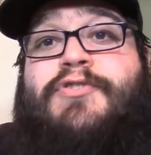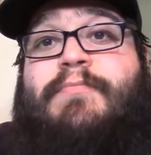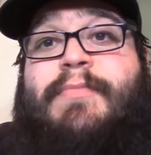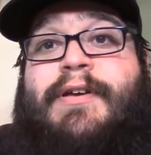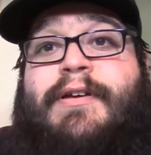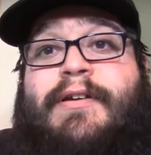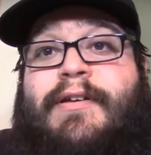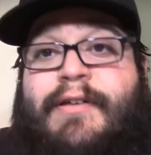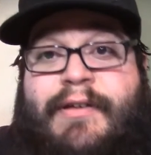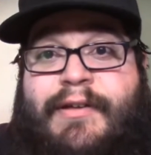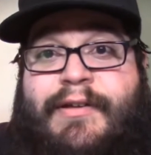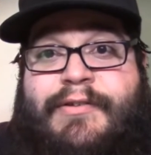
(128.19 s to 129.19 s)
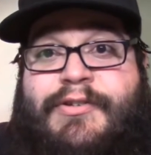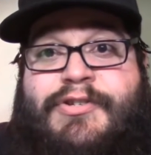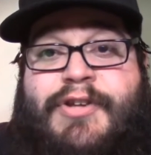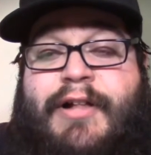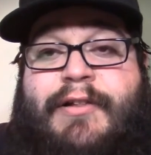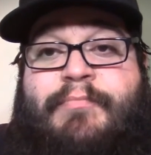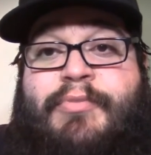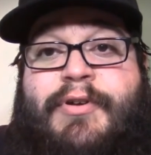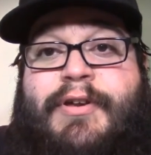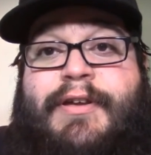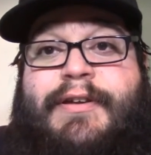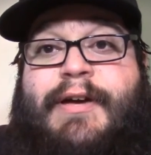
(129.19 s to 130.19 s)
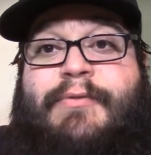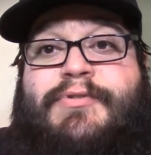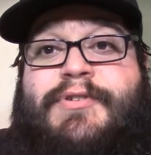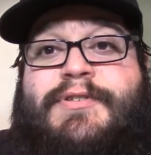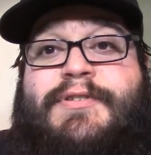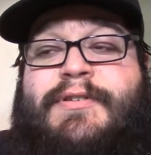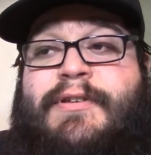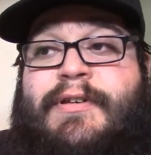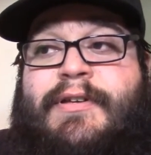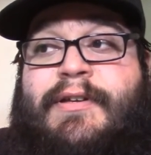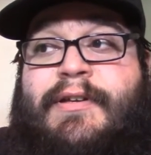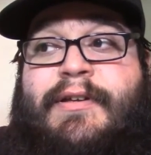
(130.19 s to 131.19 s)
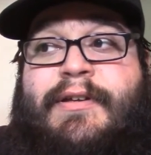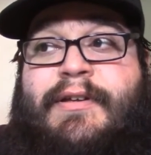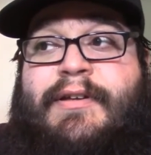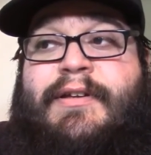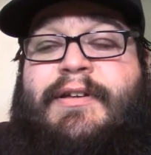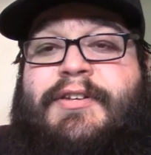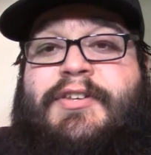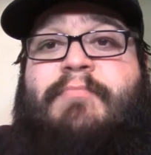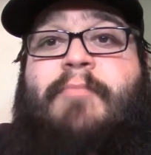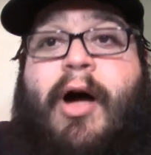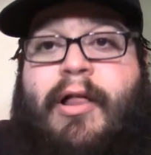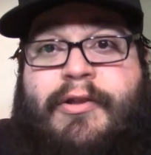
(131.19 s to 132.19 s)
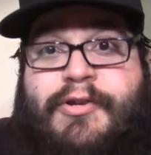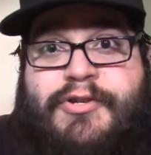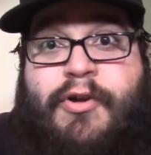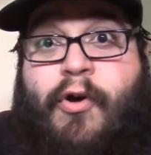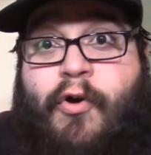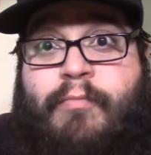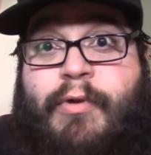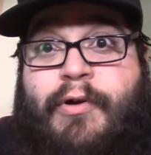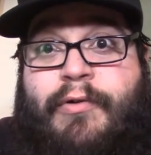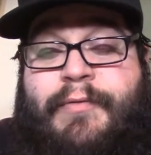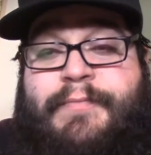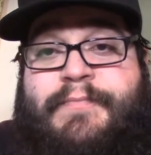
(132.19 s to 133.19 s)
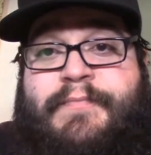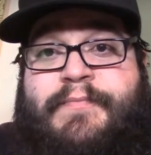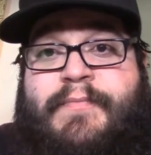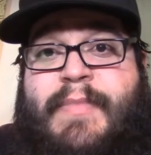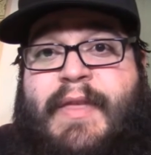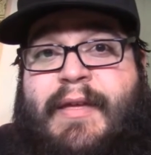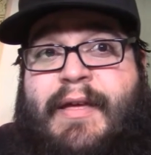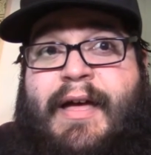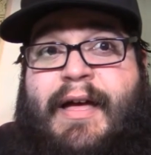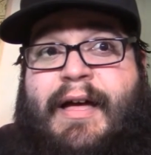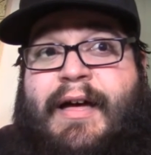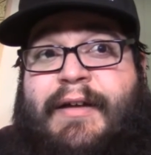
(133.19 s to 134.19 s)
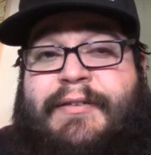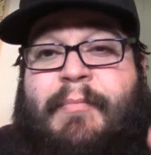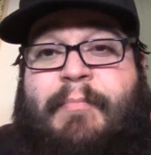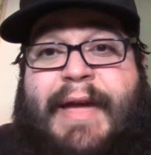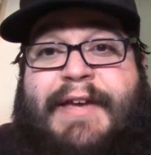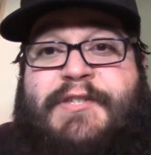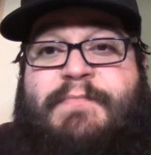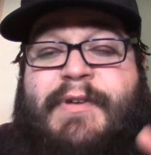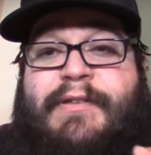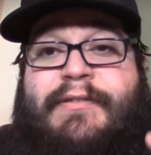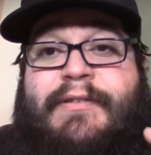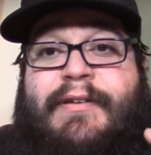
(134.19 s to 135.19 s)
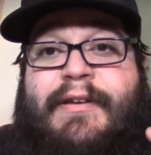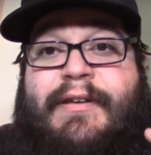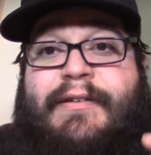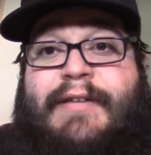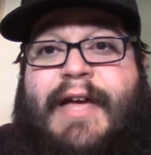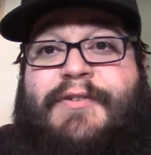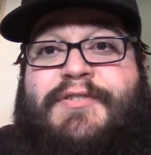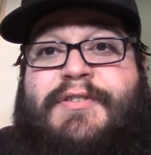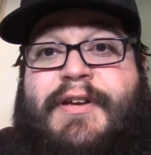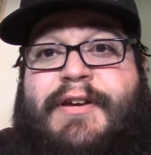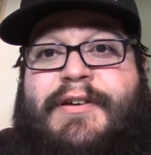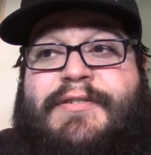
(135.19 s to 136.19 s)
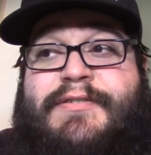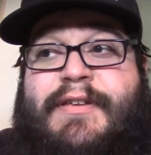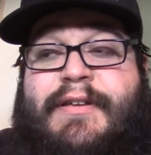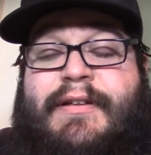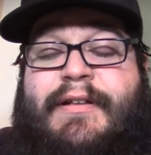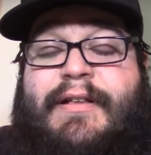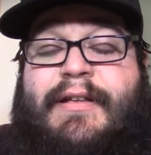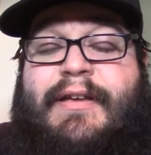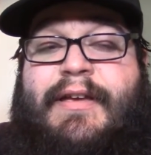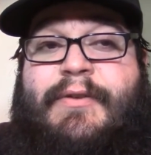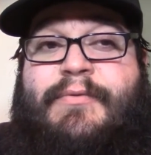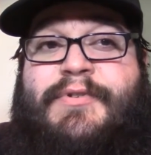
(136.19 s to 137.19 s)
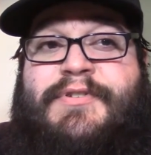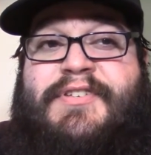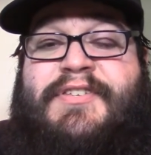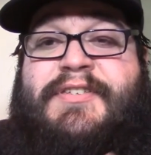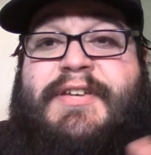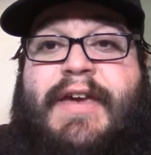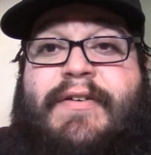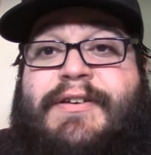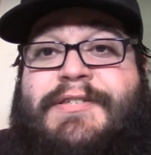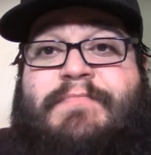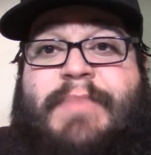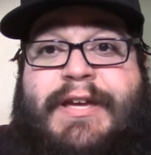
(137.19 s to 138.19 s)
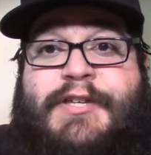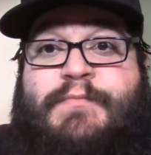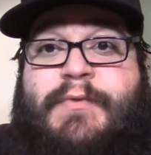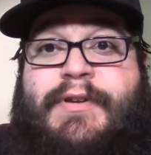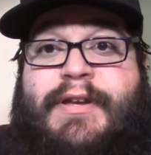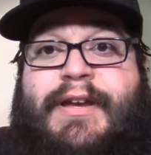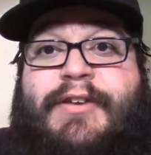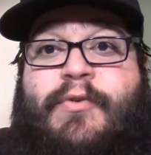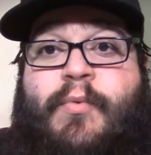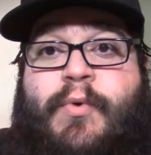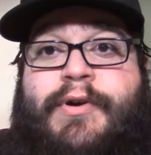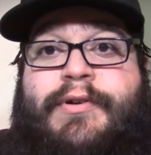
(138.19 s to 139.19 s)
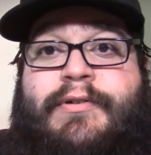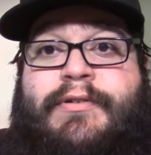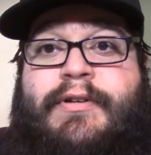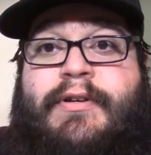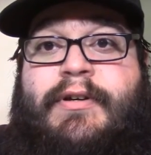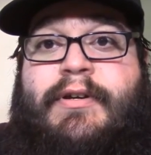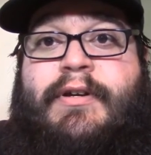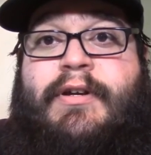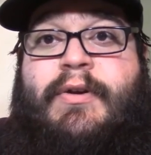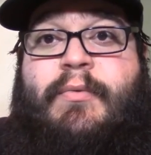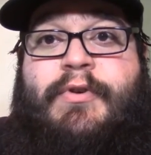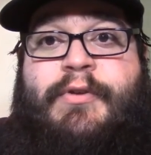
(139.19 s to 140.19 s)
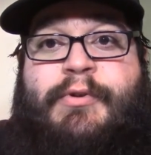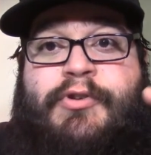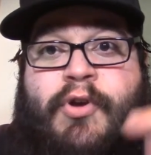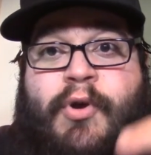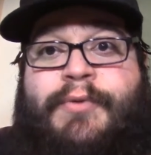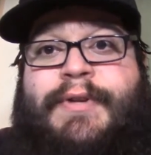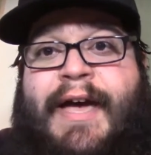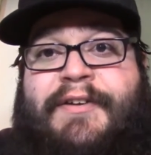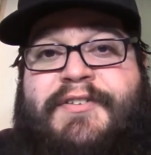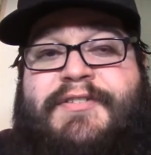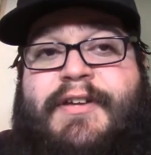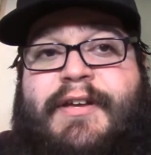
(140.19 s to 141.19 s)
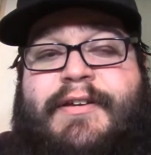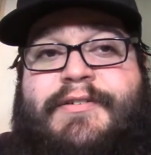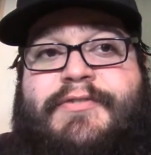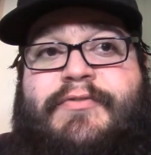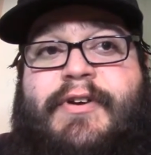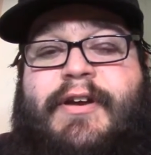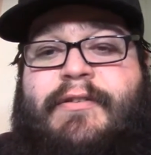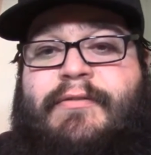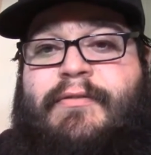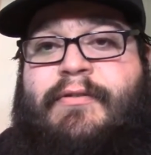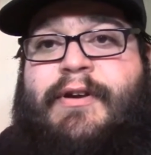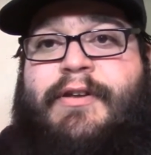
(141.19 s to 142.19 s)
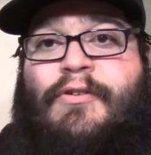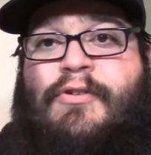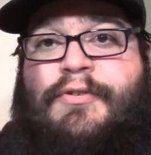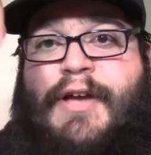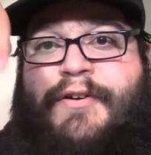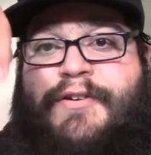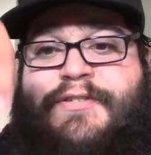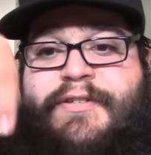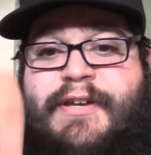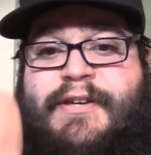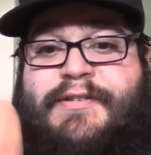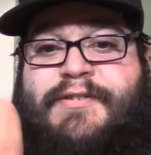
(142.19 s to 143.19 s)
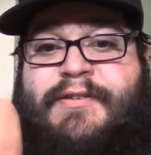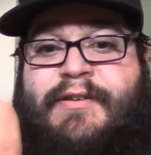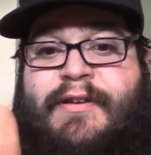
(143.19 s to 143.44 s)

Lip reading: her make the chocolate pudding, and I would just demolish the whole bowl. The basement downstairs, it was the scariest basement in the world. When you went to go down the stairs, right? Alright, you go down the stairs,